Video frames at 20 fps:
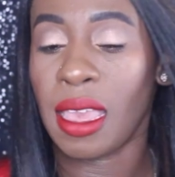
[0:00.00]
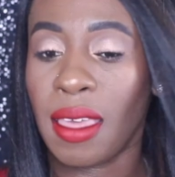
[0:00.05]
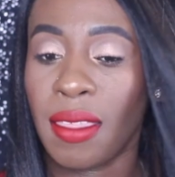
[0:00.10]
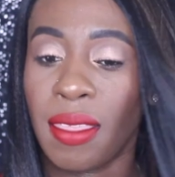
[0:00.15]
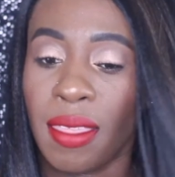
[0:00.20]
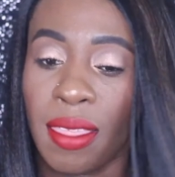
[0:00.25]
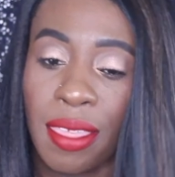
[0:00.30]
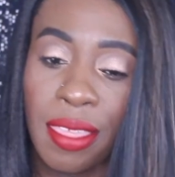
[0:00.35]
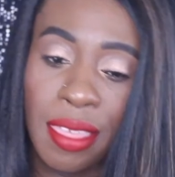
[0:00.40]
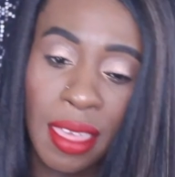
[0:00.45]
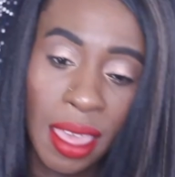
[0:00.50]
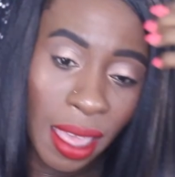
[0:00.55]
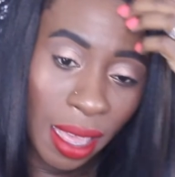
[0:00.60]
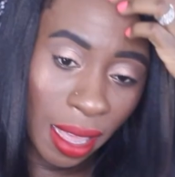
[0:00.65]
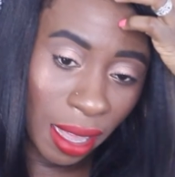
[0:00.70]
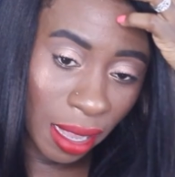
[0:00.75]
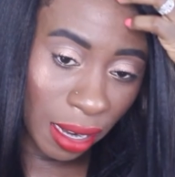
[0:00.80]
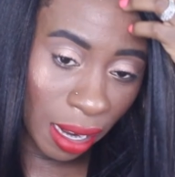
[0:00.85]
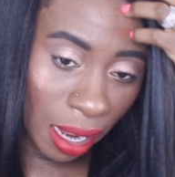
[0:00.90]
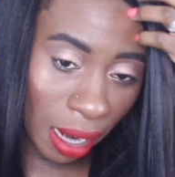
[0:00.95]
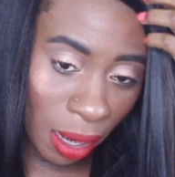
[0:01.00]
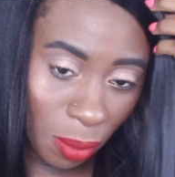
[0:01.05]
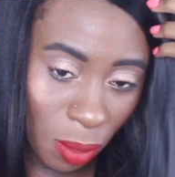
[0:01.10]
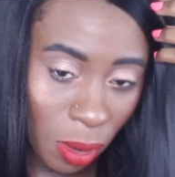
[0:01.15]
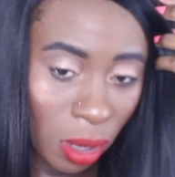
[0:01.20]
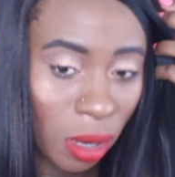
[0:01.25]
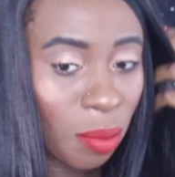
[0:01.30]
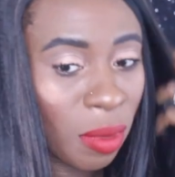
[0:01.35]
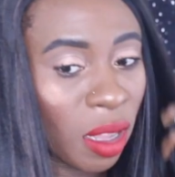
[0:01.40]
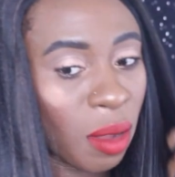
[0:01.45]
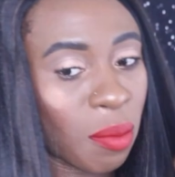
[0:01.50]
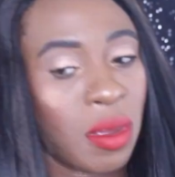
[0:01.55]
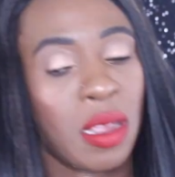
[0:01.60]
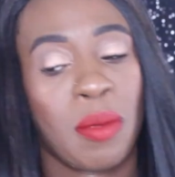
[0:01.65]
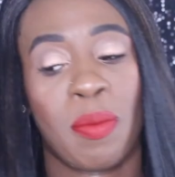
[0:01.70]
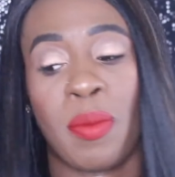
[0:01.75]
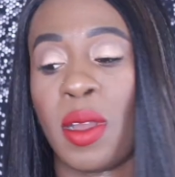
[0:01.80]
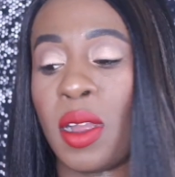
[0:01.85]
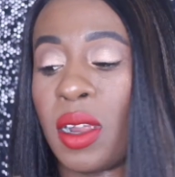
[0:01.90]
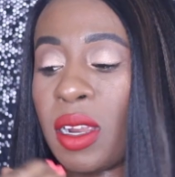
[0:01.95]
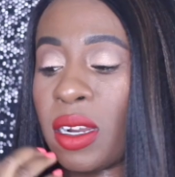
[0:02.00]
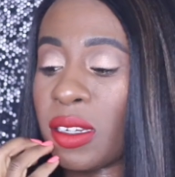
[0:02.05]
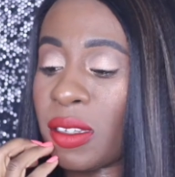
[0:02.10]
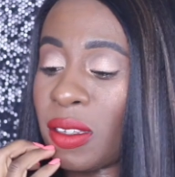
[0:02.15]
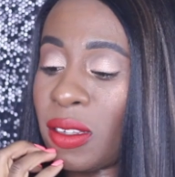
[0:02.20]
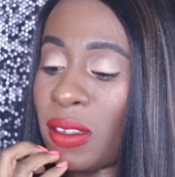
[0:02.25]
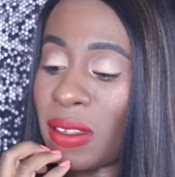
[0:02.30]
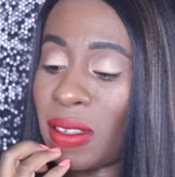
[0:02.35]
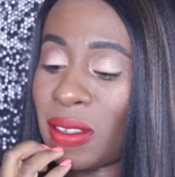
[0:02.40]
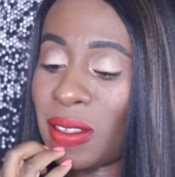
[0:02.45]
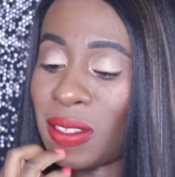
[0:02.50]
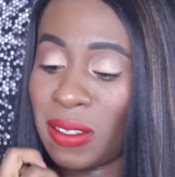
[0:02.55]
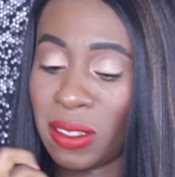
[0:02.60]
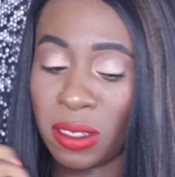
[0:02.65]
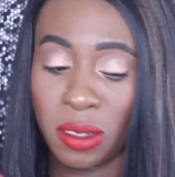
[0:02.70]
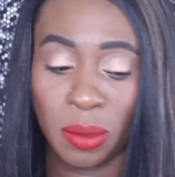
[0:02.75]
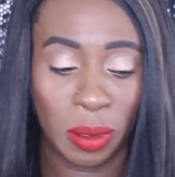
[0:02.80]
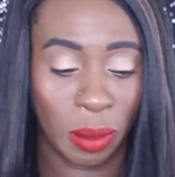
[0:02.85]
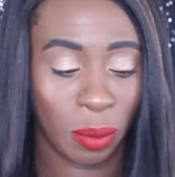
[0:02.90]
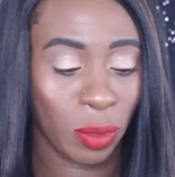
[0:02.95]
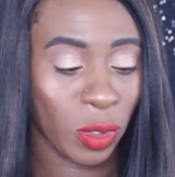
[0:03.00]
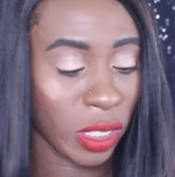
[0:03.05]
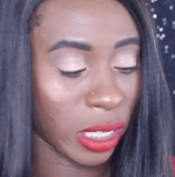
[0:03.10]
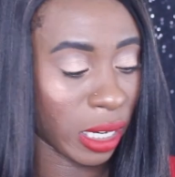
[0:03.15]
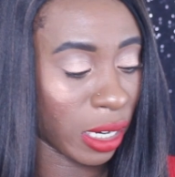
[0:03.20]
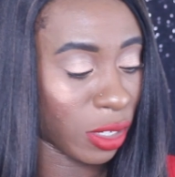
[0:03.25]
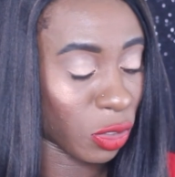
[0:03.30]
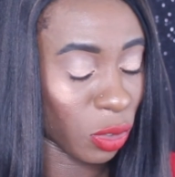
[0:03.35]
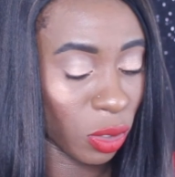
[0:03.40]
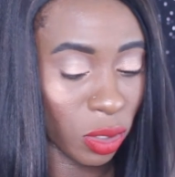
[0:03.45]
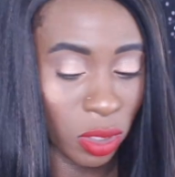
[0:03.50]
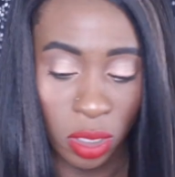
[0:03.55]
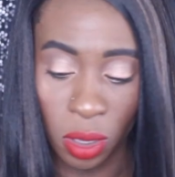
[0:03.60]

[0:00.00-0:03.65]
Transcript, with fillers: And then I want to make my part look a little bit more natural.